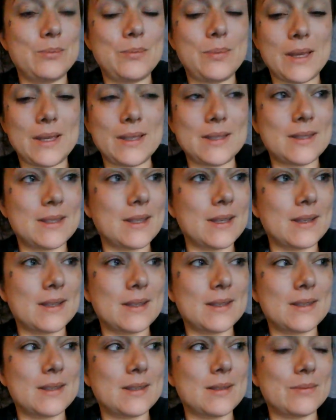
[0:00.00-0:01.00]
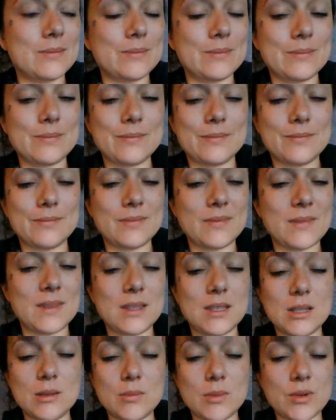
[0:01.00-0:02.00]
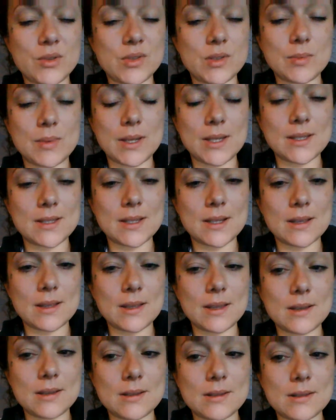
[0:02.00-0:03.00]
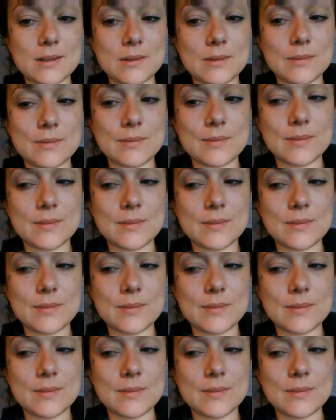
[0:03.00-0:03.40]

Basics. The most basic things.